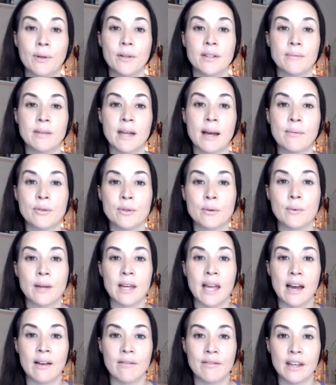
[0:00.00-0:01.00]
sometimes when we
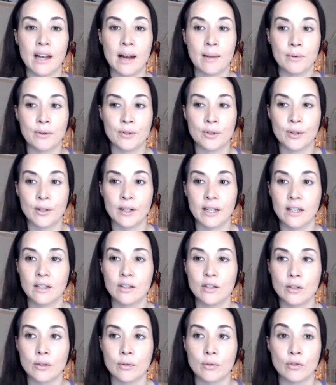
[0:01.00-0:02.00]
have the opportunity
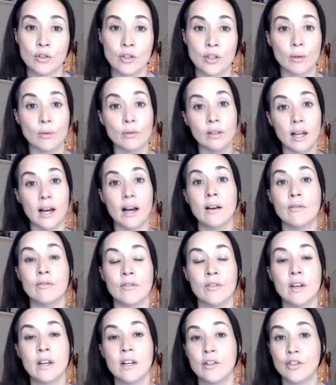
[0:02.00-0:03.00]
to show love,
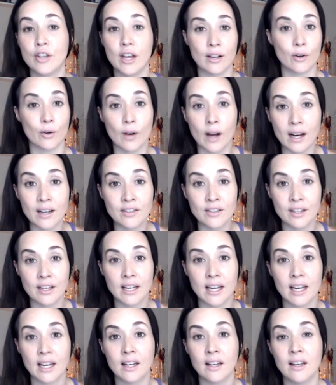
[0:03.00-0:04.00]
generosity